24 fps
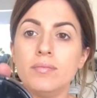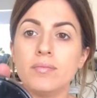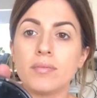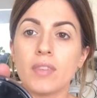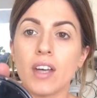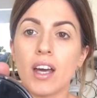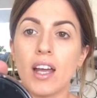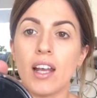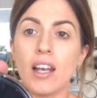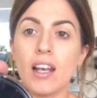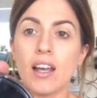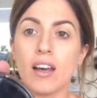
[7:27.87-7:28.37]

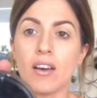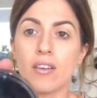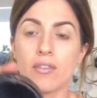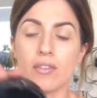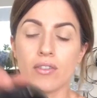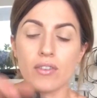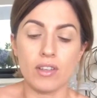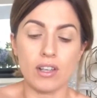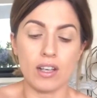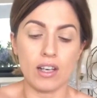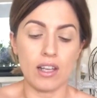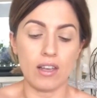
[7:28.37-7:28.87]
I love,
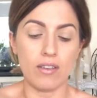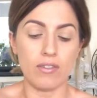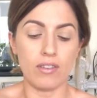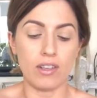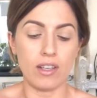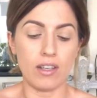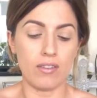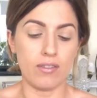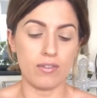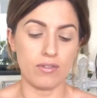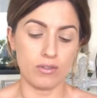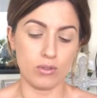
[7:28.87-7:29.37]
it's worn out
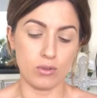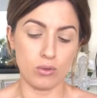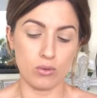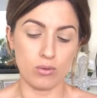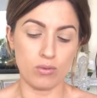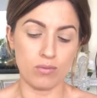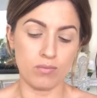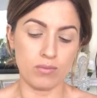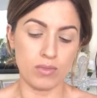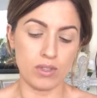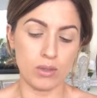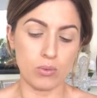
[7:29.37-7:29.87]

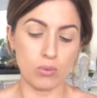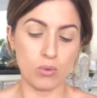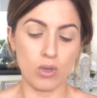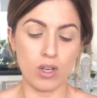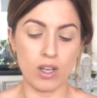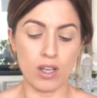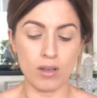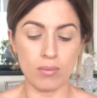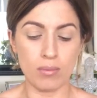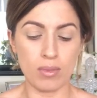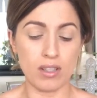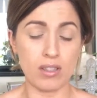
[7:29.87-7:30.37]

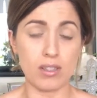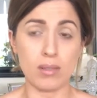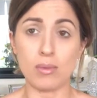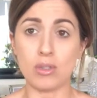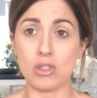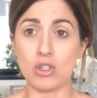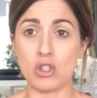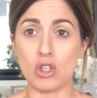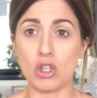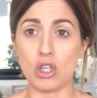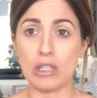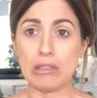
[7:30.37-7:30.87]
a bit, it's a bit
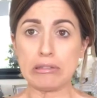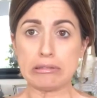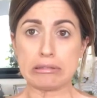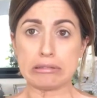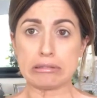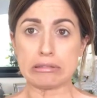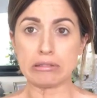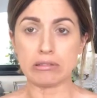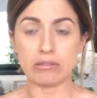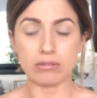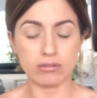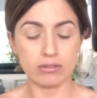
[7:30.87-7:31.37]
dirty.
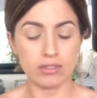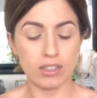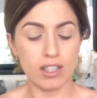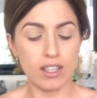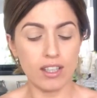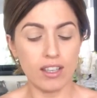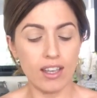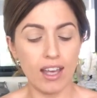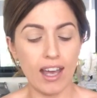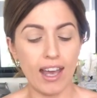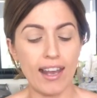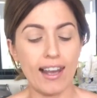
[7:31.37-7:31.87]

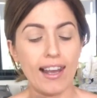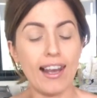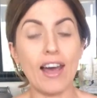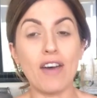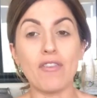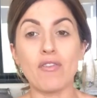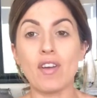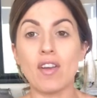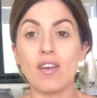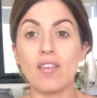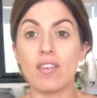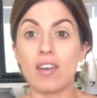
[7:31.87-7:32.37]
I
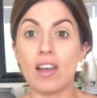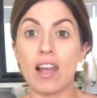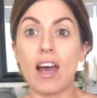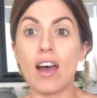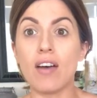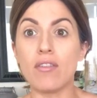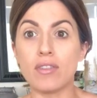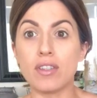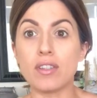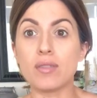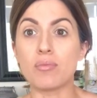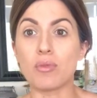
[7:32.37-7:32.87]

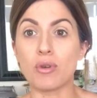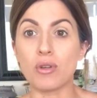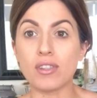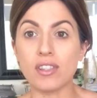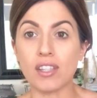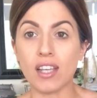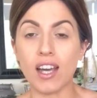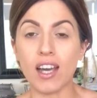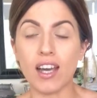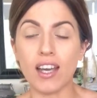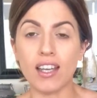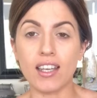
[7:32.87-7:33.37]
love this
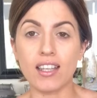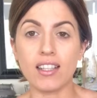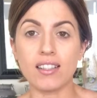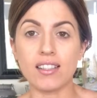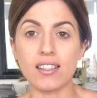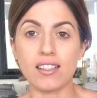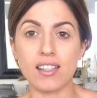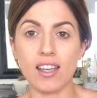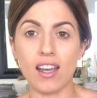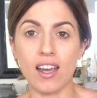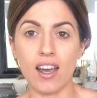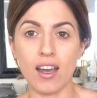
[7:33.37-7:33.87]
bronzer.
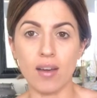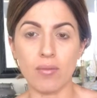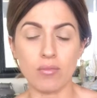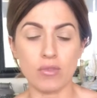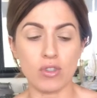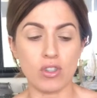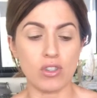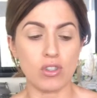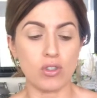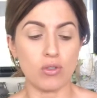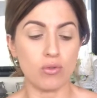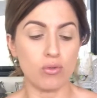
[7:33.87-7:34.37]
It's
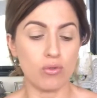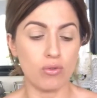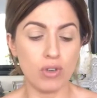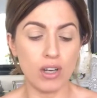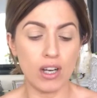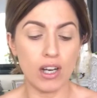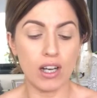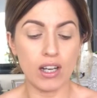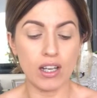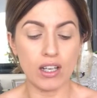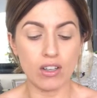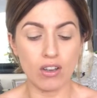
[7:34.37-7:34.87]
just a
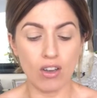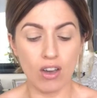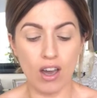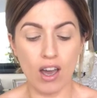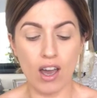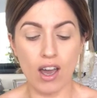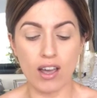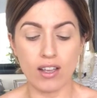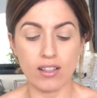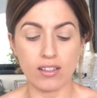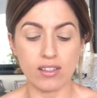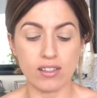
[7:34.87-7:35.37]
really
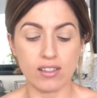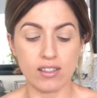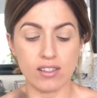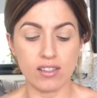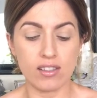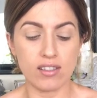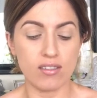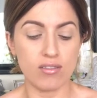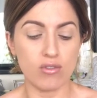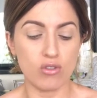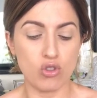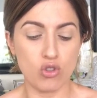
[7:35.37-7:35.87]

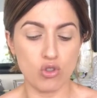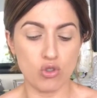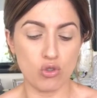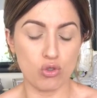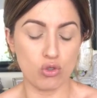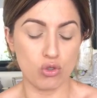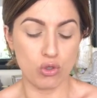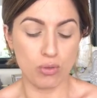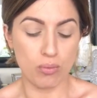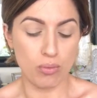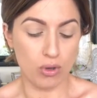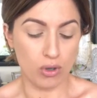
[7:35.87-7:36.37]
nice,
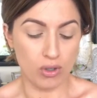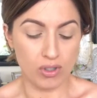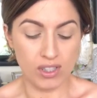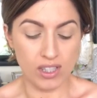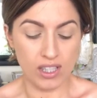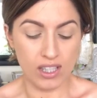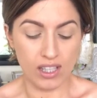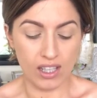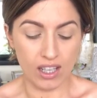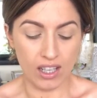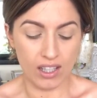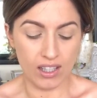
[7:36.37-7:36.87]
true bronzy
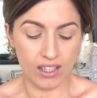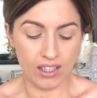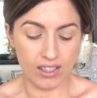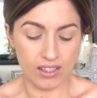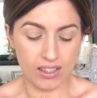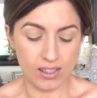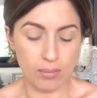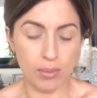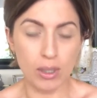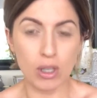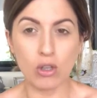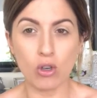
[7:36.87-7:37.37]
colour.
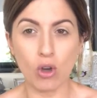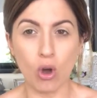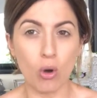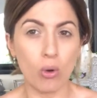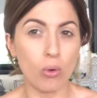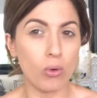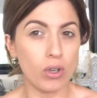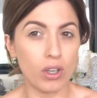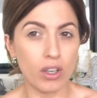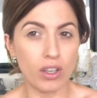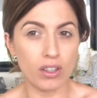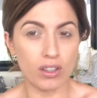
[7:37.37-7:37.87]
It's a bit
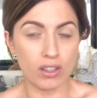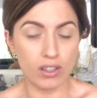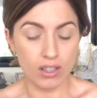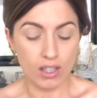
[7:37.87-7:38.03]
golden.